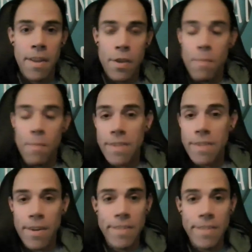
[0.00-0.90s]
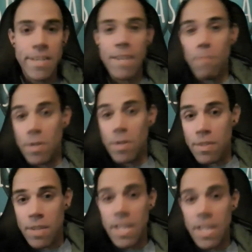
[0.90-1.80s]
humanitarians getting
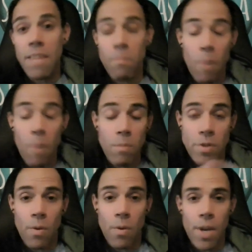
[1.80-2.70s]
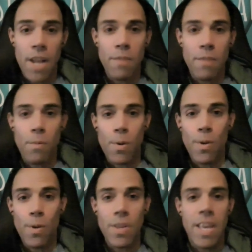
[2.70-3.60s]
what was going on in the
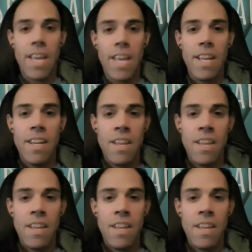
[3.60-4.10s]
world, and